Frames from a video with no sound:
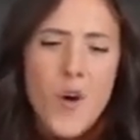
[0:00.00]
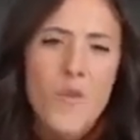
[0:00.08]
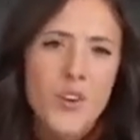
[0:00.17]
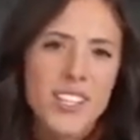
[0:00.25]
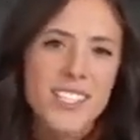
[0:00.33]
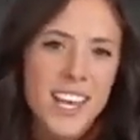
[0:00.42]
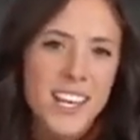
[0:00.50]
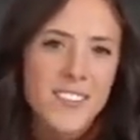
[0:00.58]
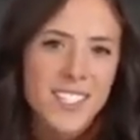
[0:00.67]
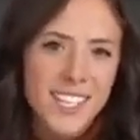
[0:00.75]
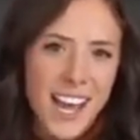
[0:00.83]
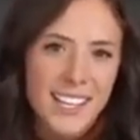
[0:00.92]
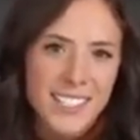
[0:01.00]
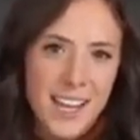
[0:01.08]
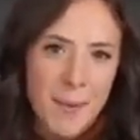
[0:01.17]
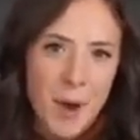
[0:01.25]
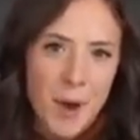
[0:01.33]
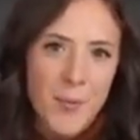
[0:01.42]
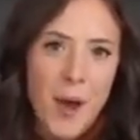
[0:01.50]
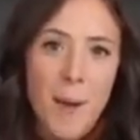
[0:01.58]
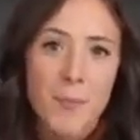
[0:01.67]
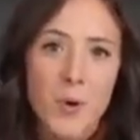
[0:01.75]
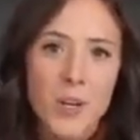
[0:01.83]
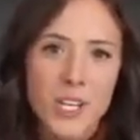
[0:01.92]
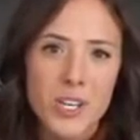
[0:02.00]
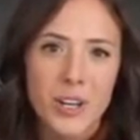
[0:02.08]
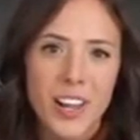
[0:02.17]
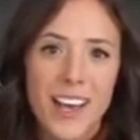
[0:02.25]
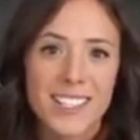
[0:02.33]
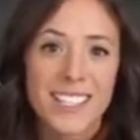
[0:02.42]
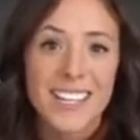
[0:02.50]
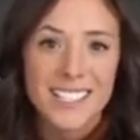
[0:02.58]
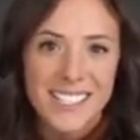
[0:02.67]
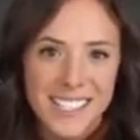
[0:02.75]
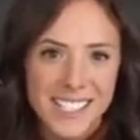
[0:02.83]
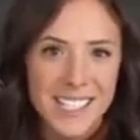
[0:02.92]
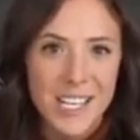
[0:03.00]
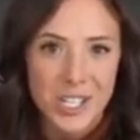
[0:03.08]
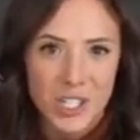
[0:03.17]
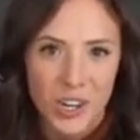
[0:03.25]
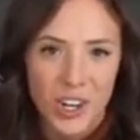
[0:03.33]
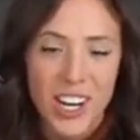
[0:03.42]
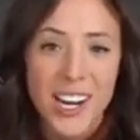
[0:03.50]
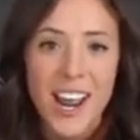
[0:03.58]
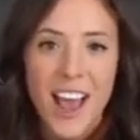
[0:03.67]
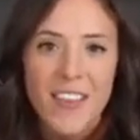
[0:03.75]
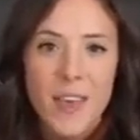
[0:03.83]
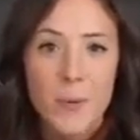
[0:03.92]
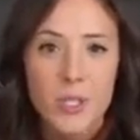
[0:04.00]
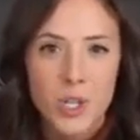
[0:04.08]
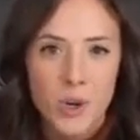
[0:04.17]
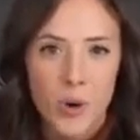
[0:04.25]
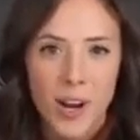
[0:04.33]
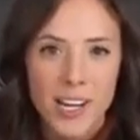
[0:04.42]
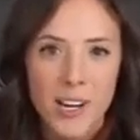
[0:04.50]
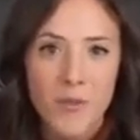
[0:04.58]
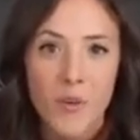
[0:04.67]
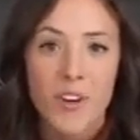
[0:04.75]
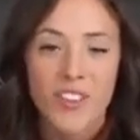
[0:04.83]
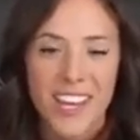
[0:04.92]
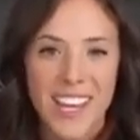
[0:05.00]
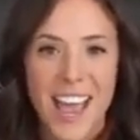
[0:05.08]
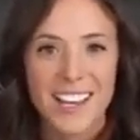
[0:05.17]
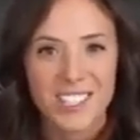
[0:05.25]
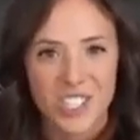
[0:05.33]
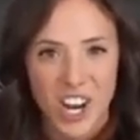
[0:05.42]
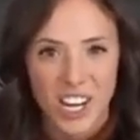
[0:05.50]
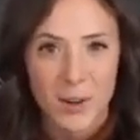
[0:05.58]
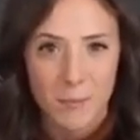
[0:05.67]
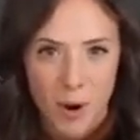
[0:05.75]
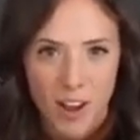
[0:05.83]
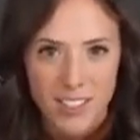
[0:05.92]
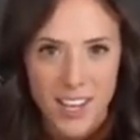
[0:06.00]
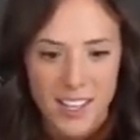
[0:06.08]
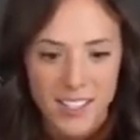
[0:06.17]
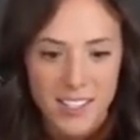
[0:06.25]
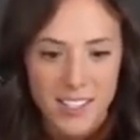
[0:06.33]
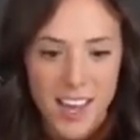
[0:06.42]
For the sake of today's demo, I'm going to utilize an existing journey that was created for the guest check-in process.